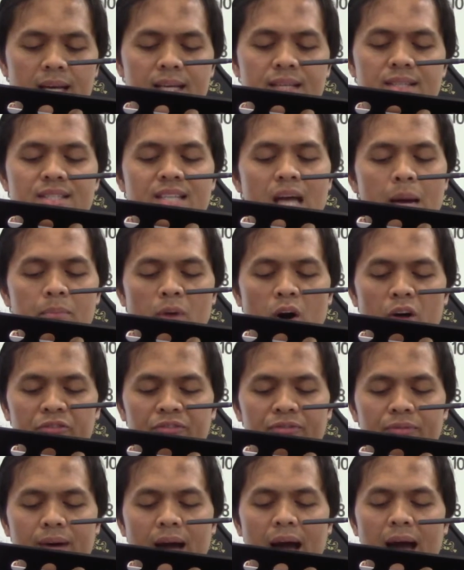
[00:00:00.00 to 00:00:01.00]
Some
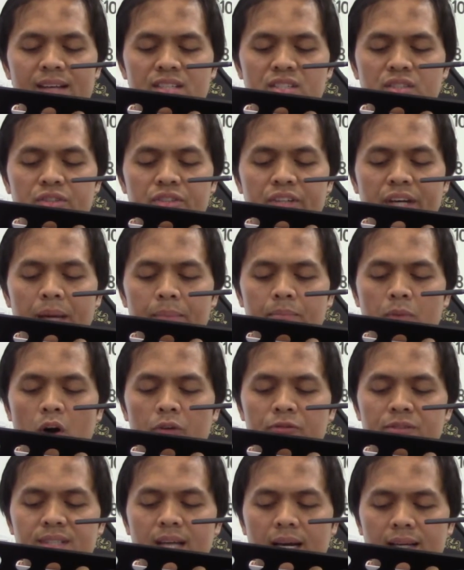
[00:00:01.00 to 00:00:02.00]
of us dream
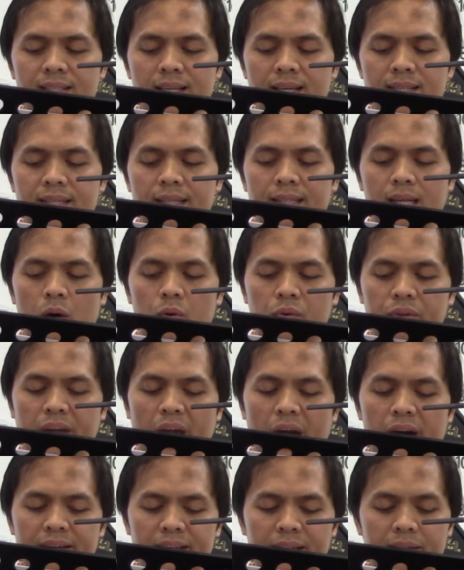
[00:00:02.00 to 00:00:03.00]
of success in our
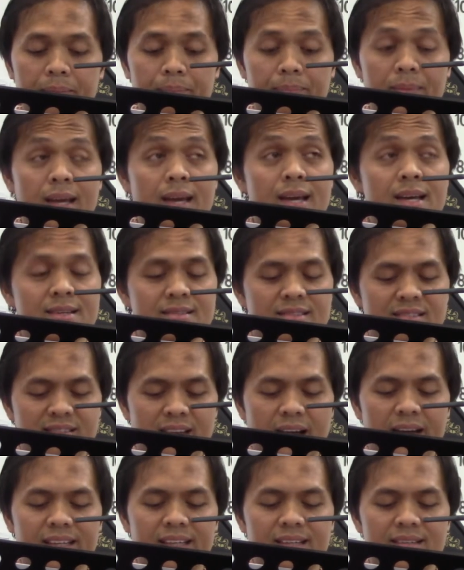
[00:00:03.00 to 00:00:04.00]
career,
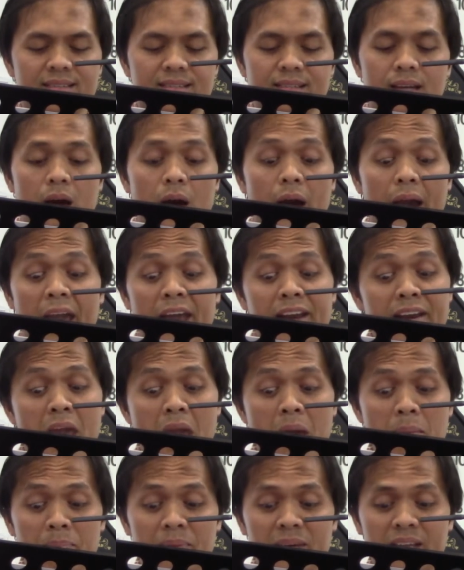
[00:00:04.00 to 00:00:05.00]
studies, and
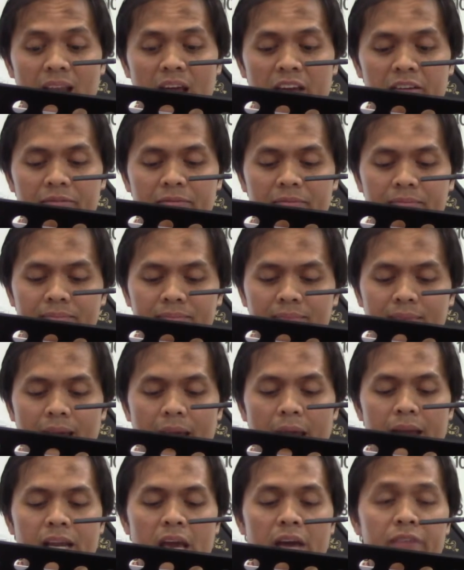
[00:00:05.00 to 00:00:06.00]
happy life,
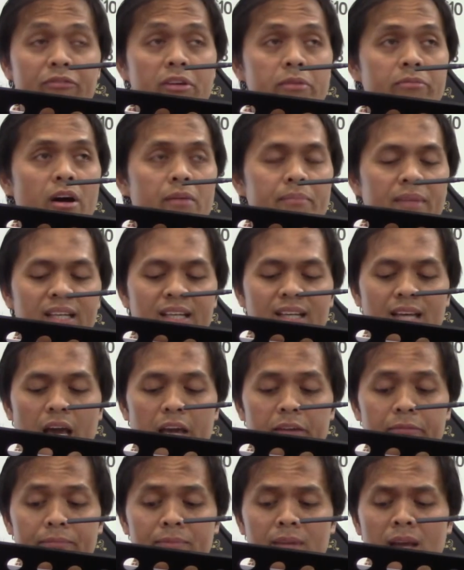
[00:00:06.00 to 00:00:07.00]
and happy family
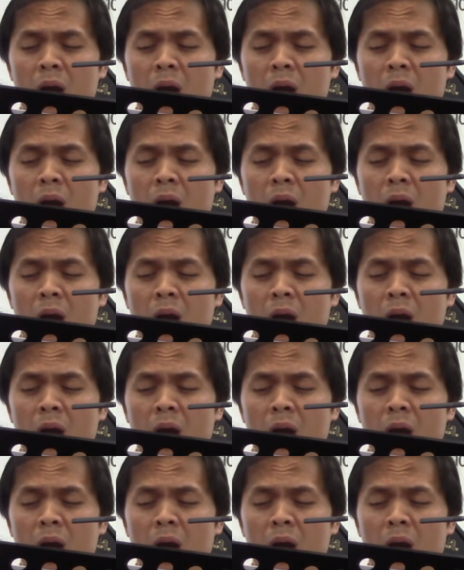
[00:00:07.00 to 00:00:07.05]
life.